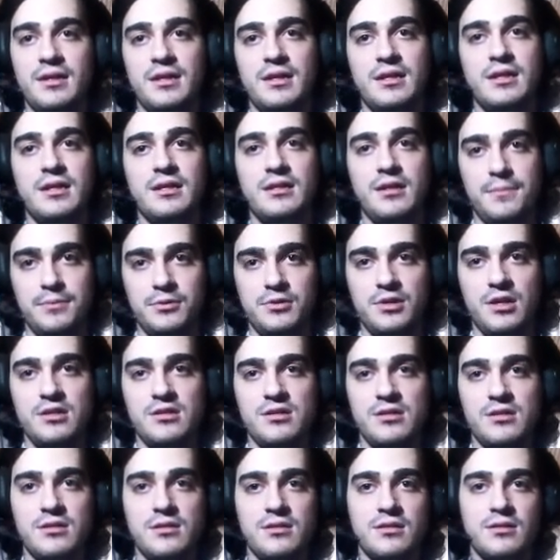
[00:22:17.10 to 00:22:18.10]

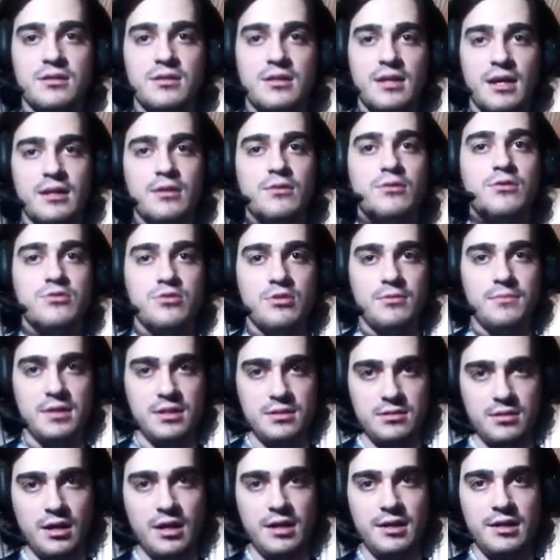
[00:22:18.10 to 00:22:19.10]
reputation can also be
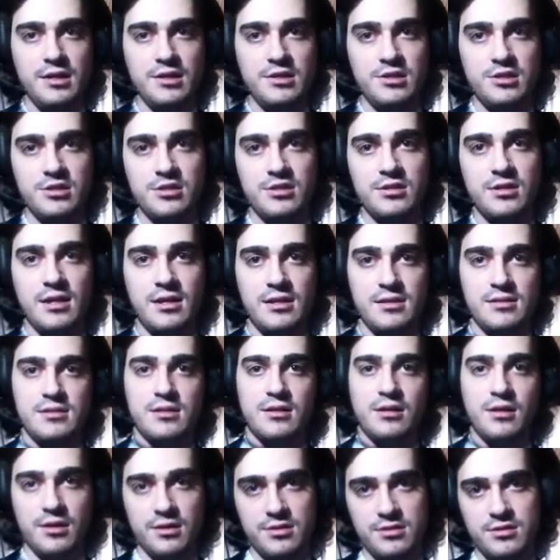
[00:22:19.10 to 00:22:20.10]
tarnished, as the
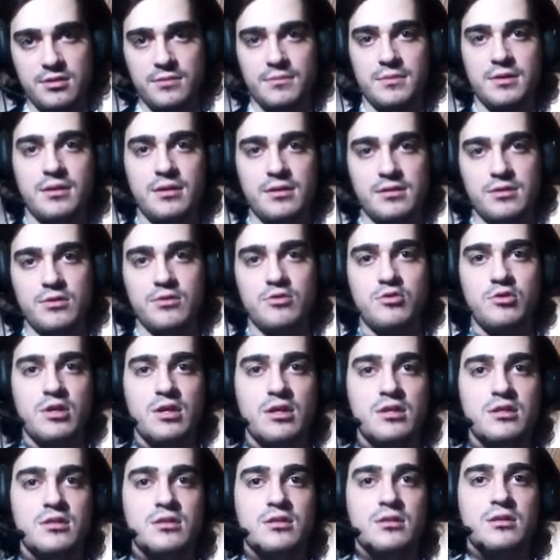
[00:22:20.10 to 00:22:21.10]
customer
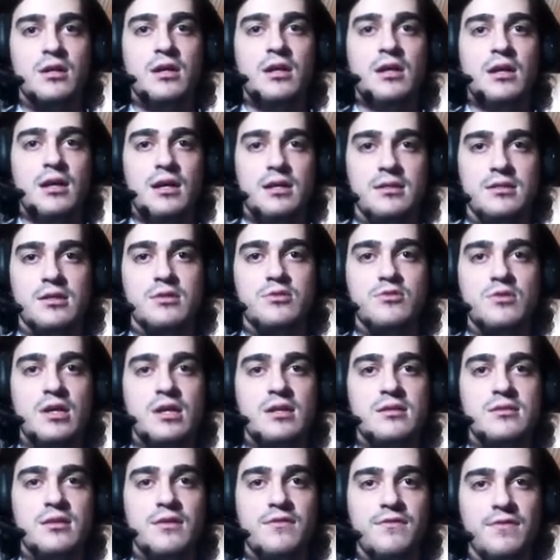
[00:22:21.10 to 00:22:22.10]

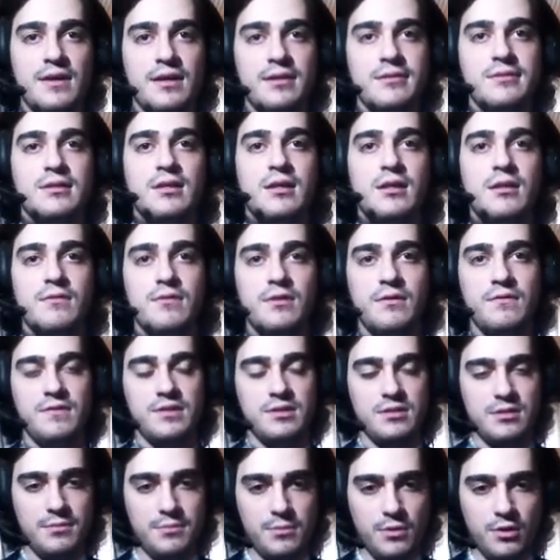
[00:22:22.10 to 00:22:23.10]
associates a failed delivery
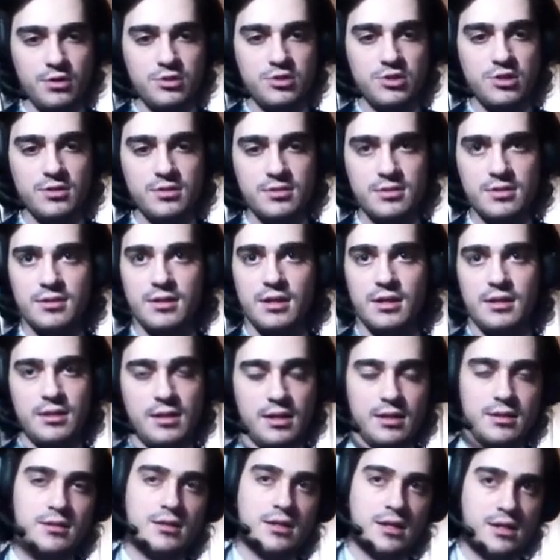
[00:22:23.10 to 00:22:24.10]
with the merchant and
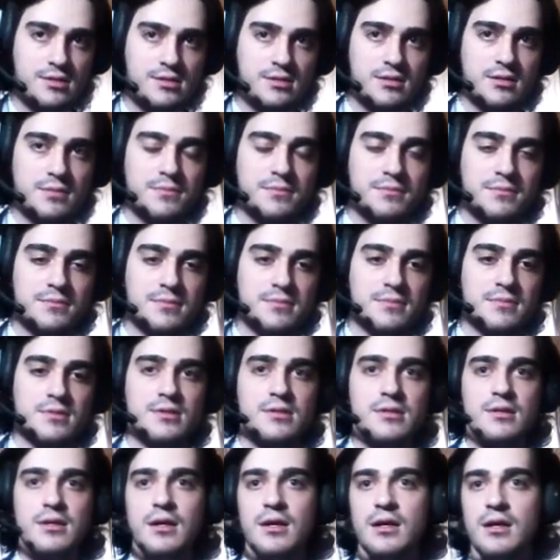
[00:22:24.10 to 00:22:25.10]
not customs,
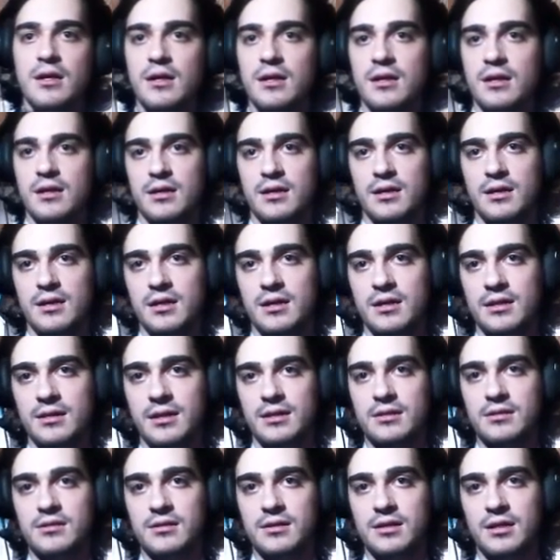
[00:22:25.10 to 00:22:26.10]

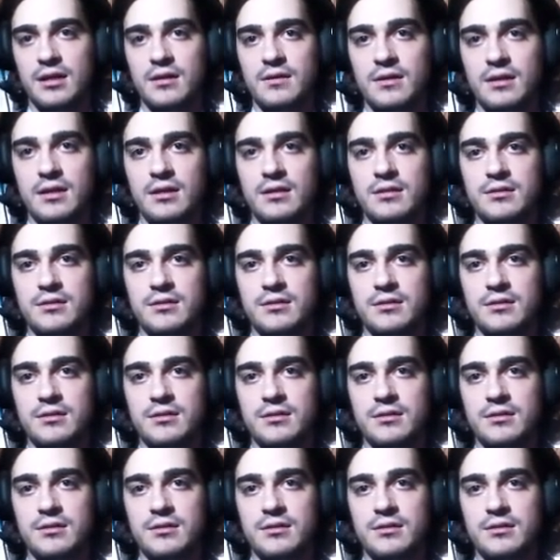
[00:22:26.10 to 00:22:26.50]
not the carrier.